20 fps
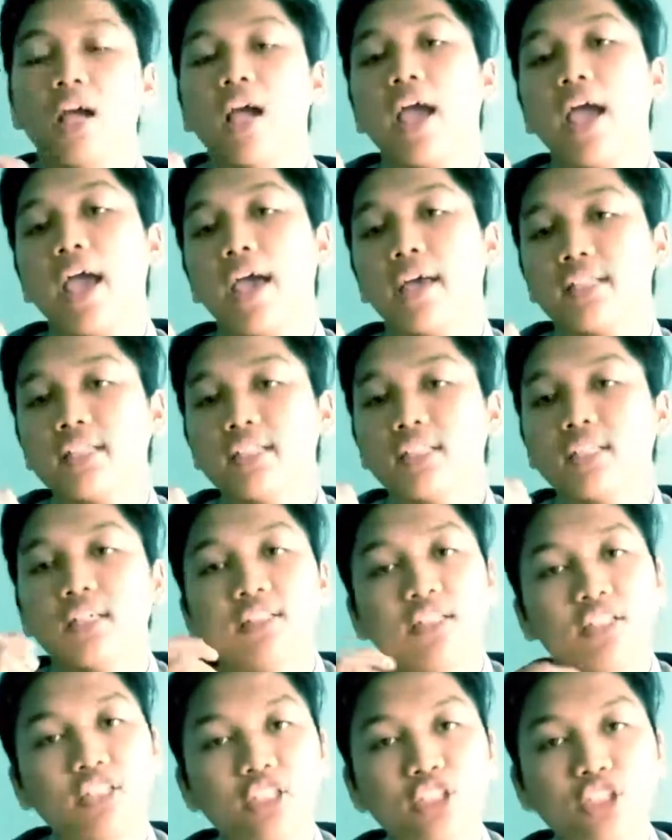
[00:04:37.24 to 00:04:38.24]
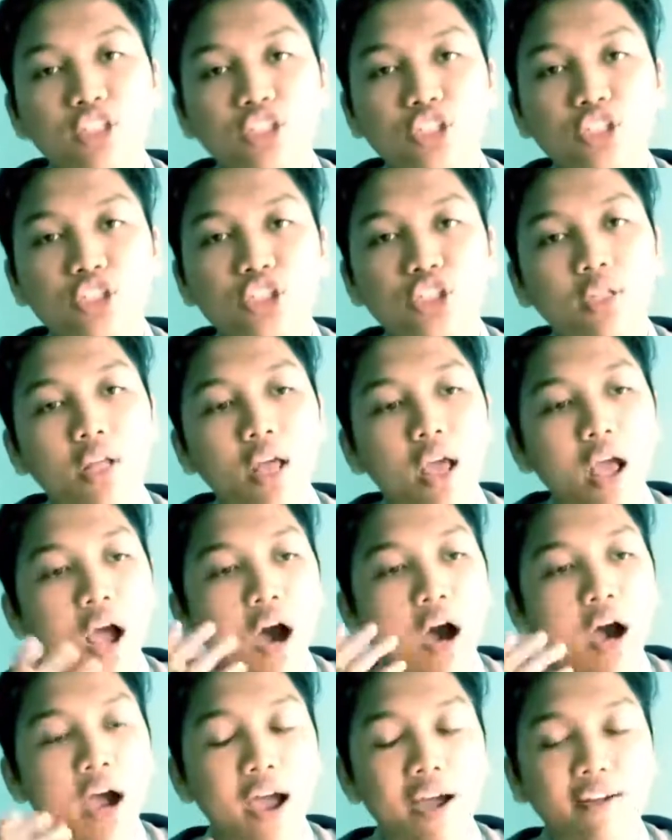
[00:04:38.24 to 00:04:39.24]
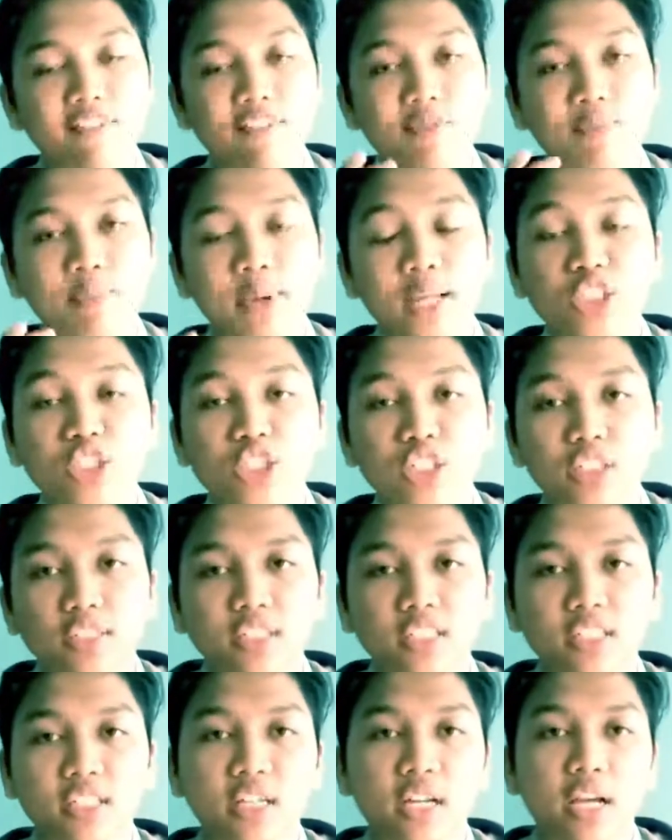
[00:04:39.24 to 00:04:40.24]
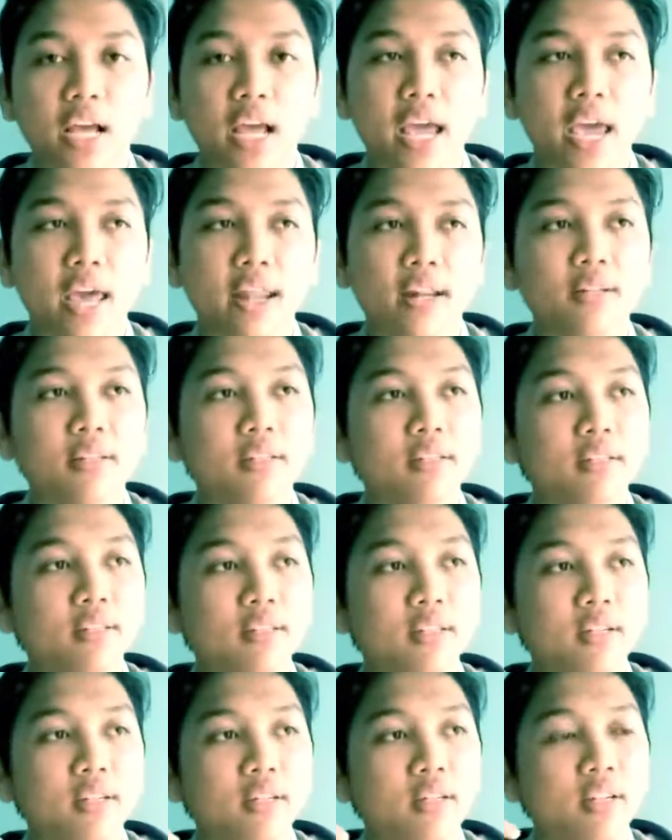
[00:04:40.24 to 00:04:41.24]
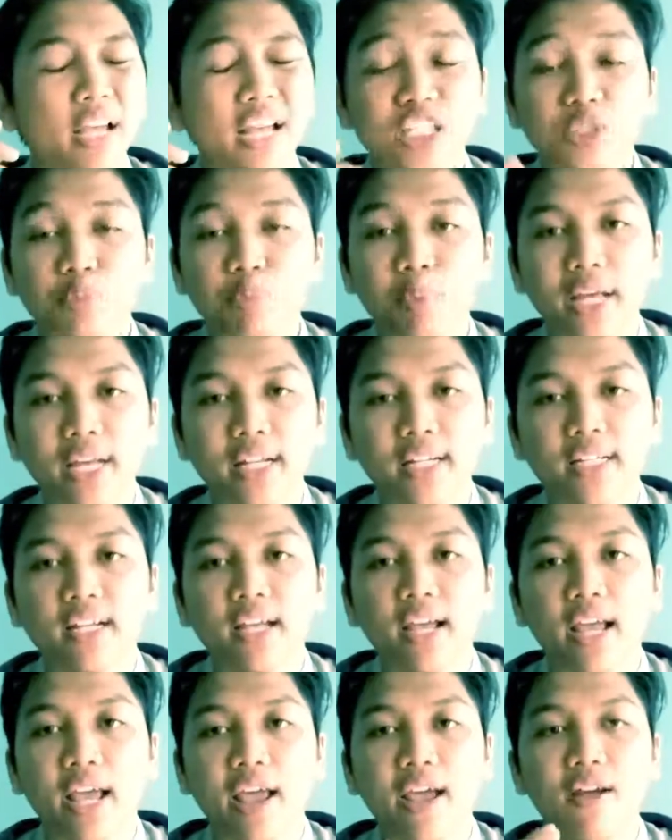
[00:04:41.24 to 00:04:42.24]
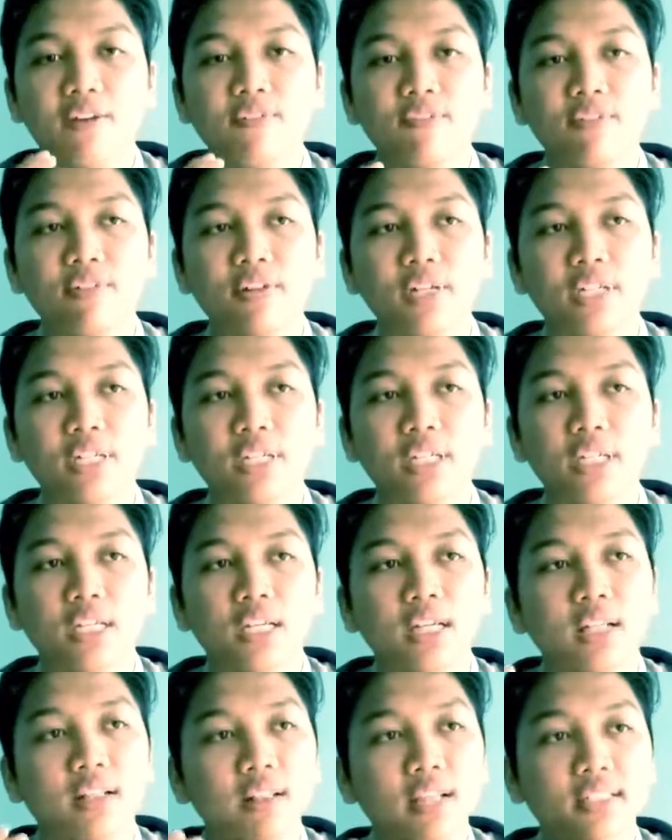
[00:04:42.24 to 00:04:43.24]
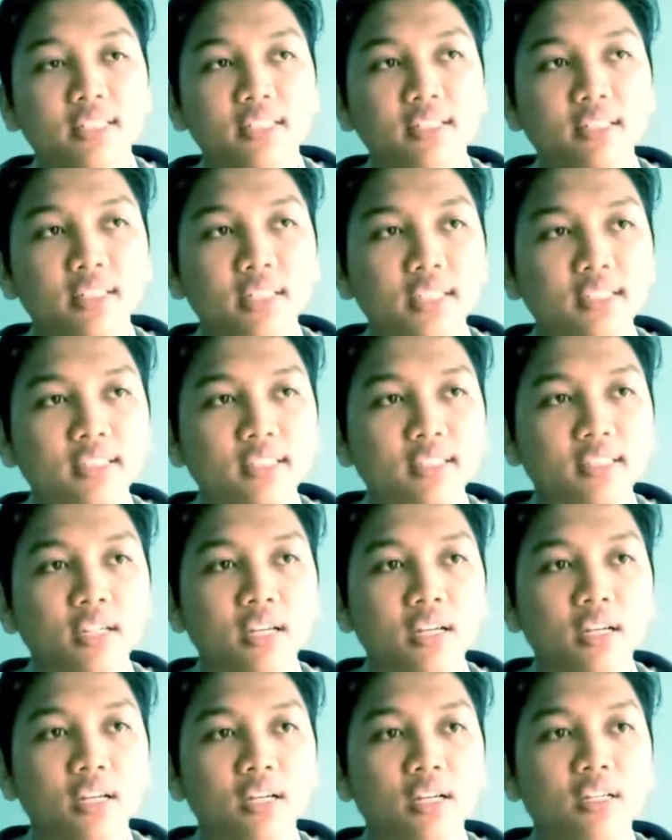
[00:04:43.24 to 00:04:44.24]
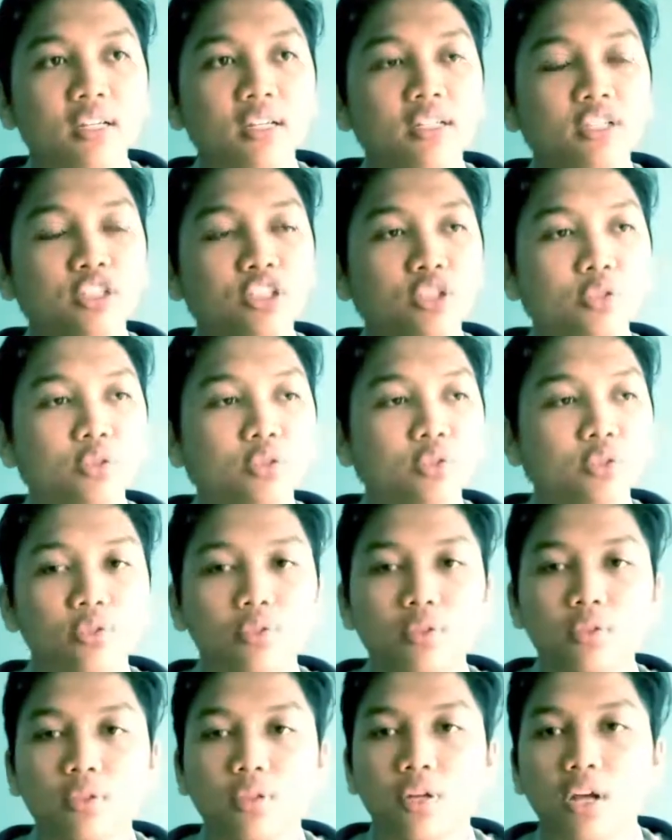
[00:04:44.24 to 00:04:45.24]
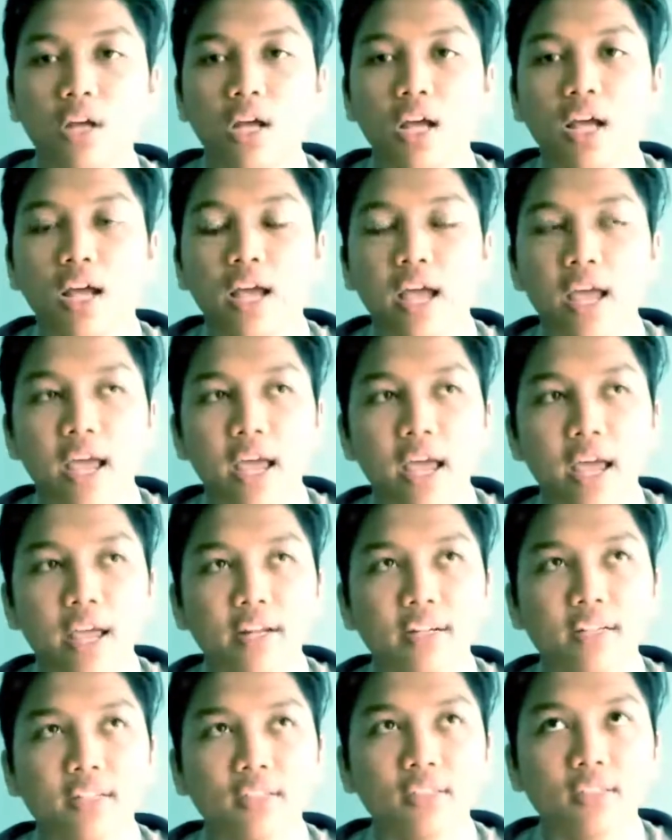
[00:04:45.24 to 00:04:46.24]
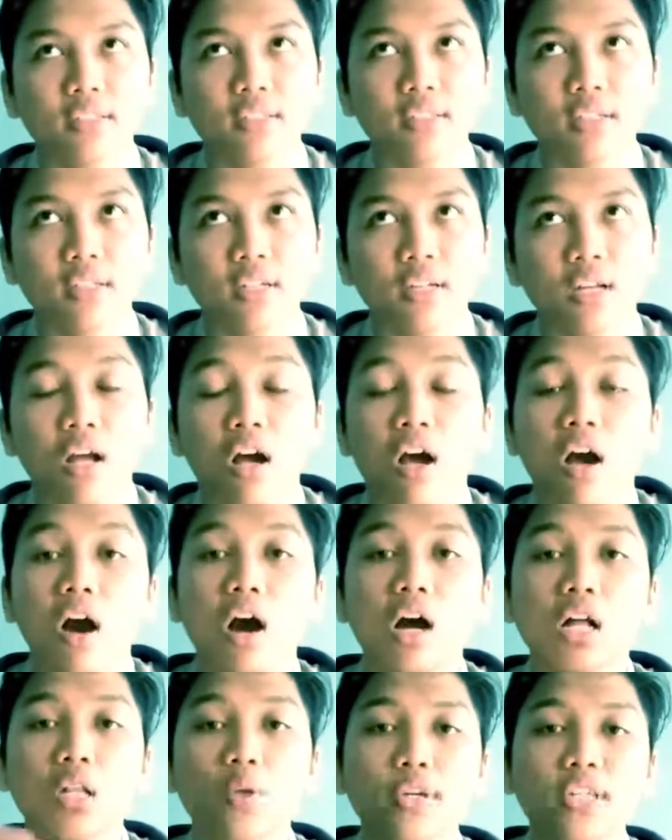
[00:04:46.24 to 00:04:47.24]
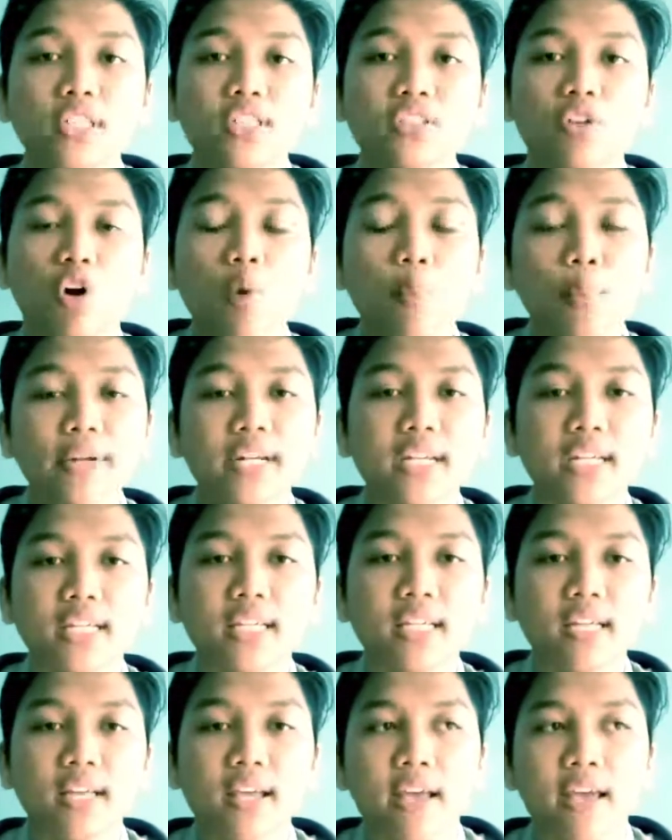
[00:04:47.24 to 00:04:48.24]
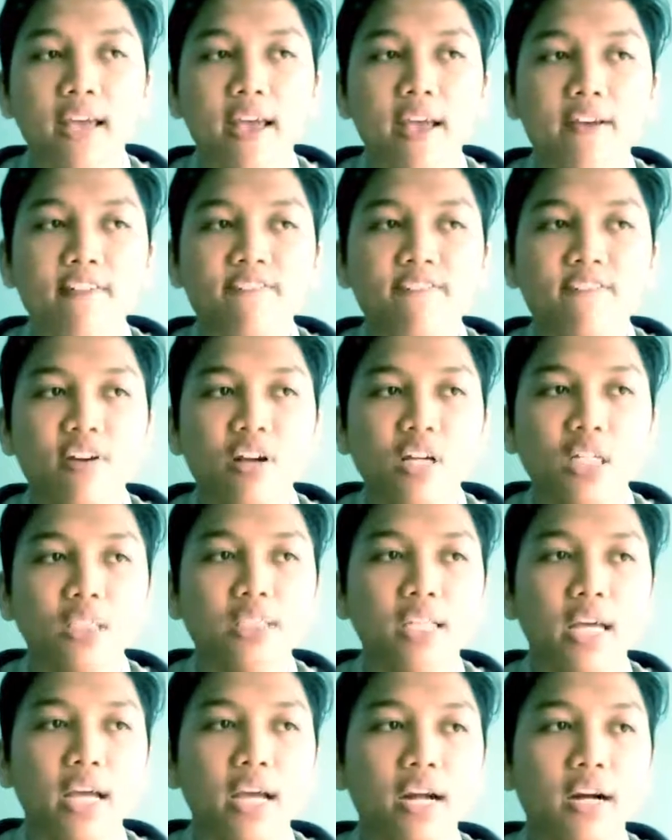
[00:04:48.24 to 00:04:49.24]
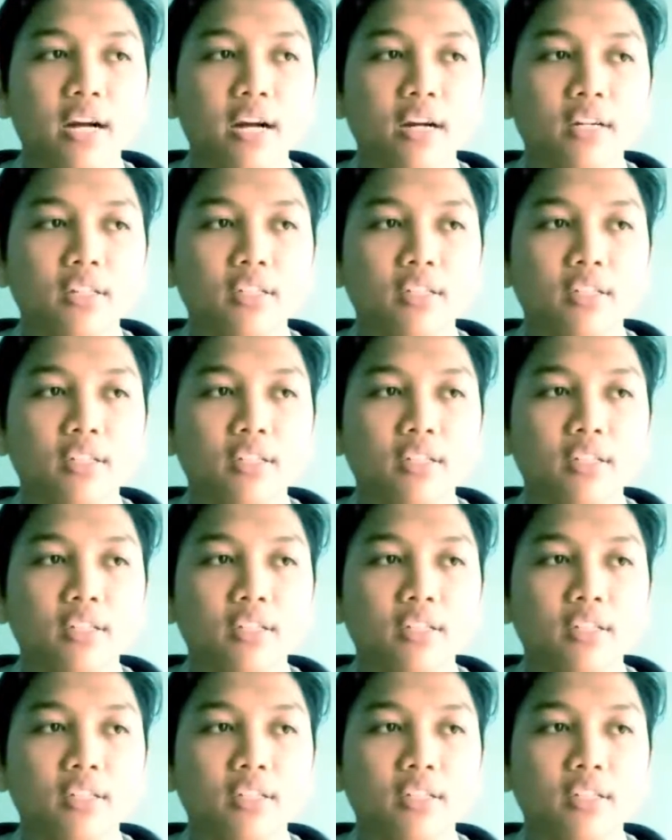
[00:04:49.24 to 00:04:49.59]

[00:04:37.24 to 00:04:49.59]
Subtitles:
And the teacher should have mentioned and explained every lesson needs he should, and always openly if there